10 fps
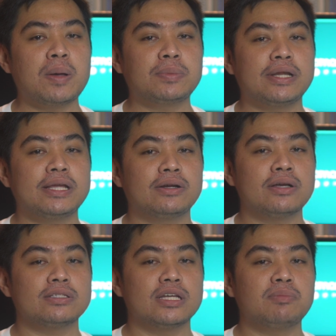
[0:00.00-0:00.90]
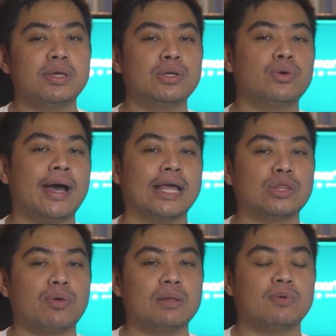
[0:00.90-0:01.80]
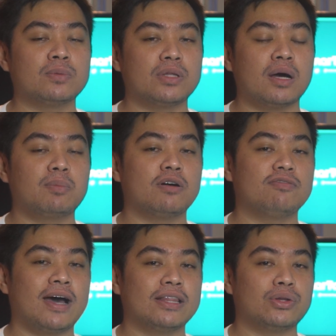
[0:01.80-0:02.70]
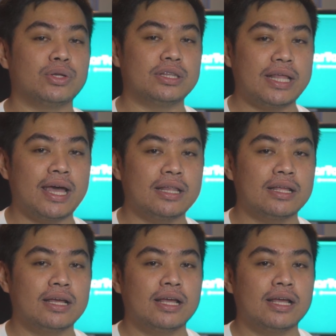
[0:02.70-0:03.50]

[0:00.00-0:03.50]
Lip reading: M3 runs in MIUI 12 on top of Android 10.